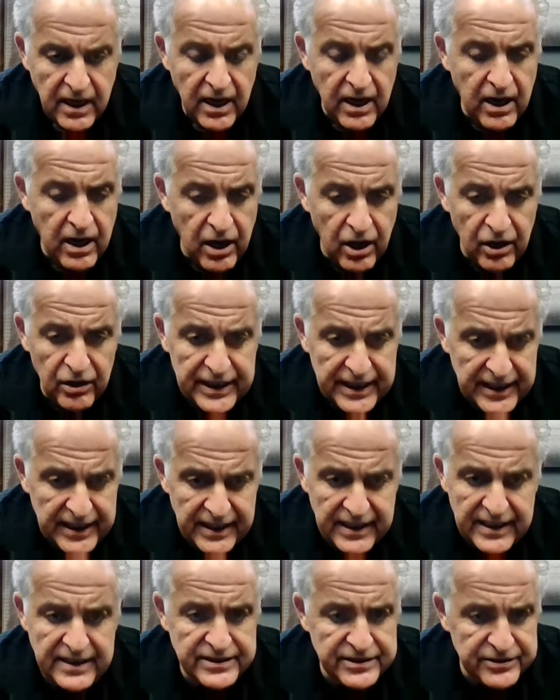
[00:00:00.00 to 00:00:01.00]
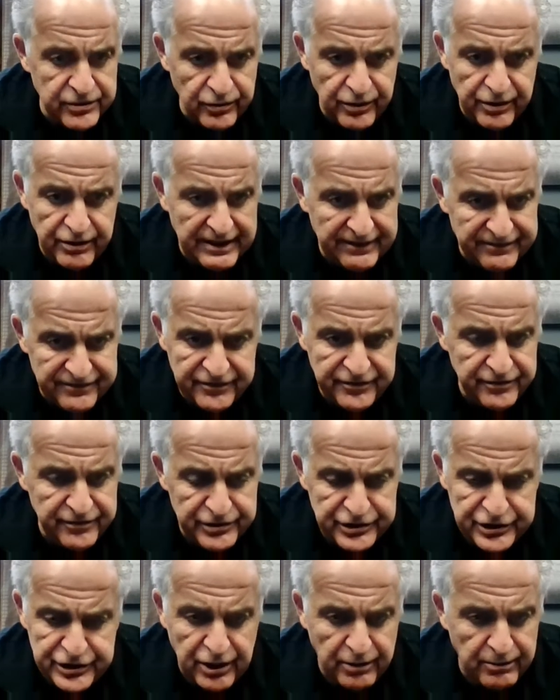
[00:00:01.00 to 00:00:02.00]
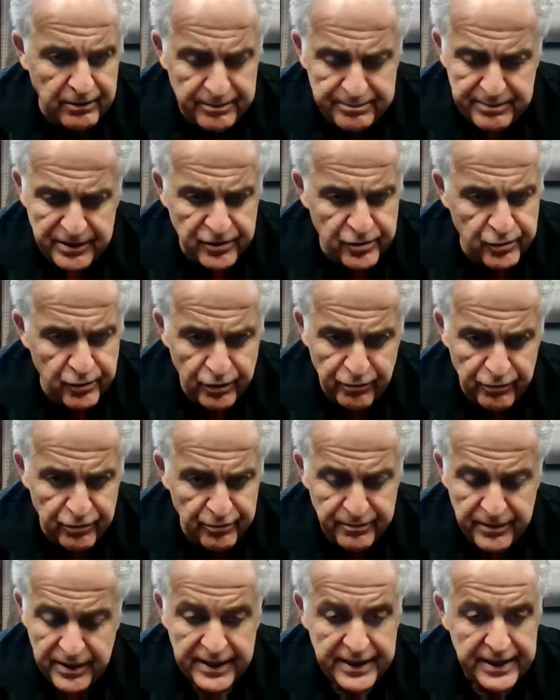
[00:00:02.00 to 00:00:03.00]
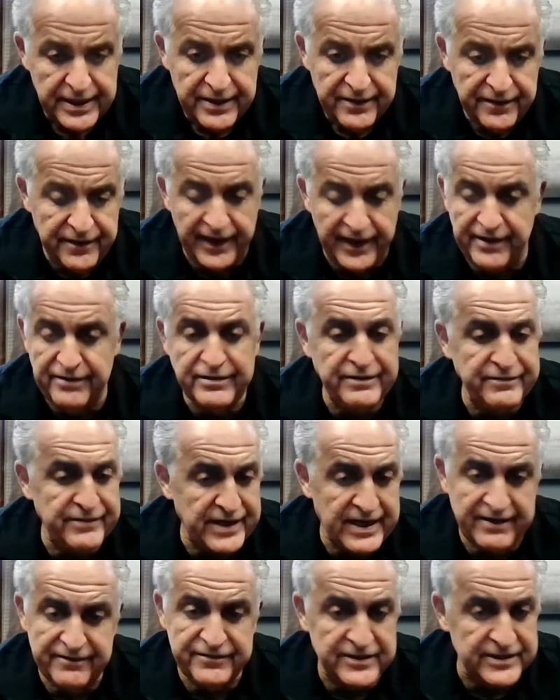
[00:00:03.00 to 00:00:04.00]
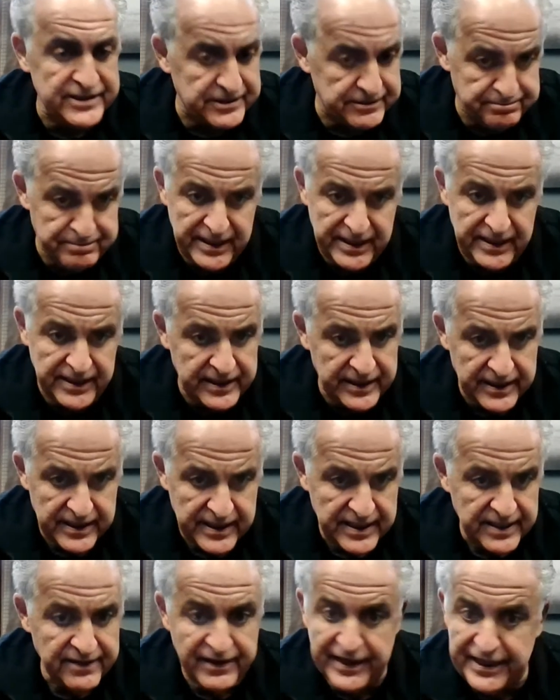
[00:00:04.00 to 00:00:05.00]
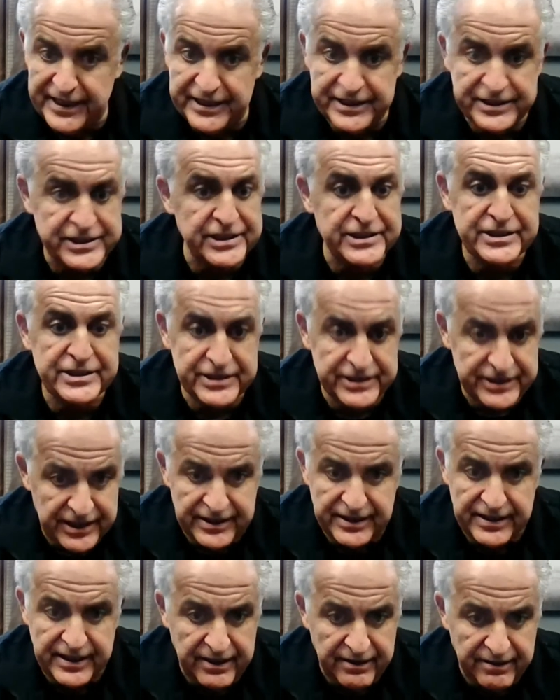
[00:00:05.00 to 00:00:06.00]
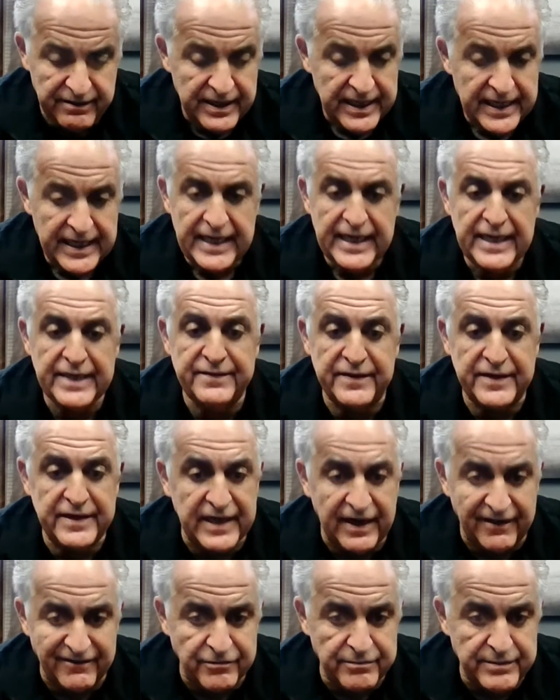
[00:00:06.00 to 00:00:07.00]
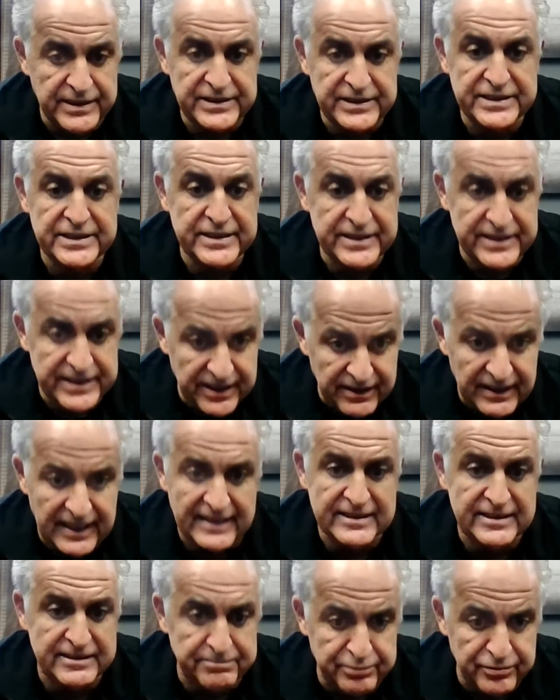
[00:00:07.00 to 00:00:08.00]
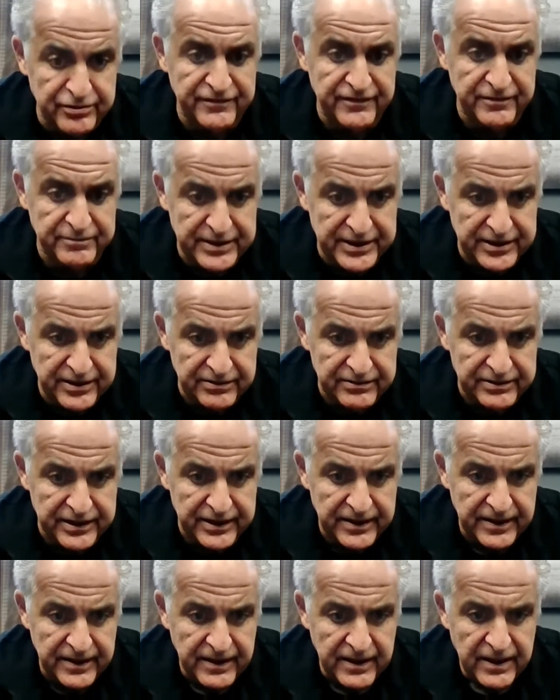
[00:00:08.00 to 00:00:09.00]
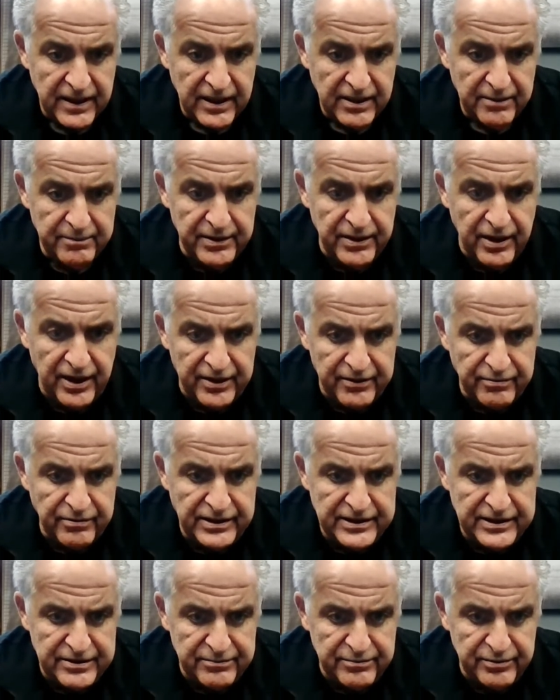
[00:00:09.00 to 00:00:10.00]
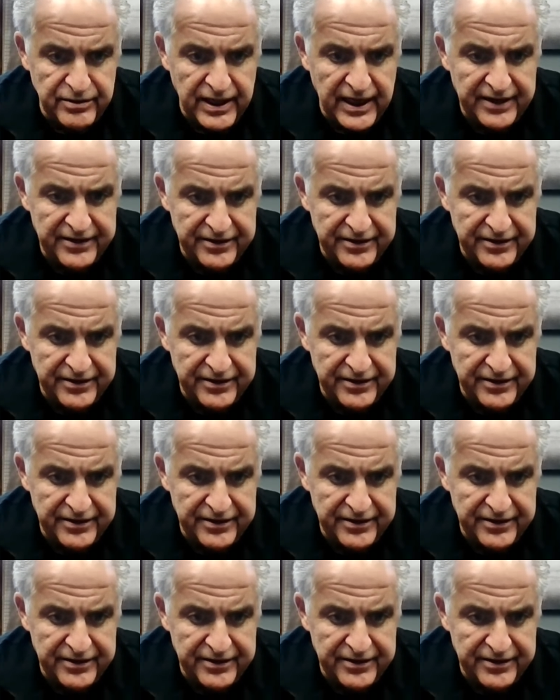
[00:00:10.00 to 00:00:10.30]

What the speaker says: All he and his lawyer have to do is show up in courtroom. They don't even have to speak. They can just sit there, and the government still has to prove him guilty beyond a reasonable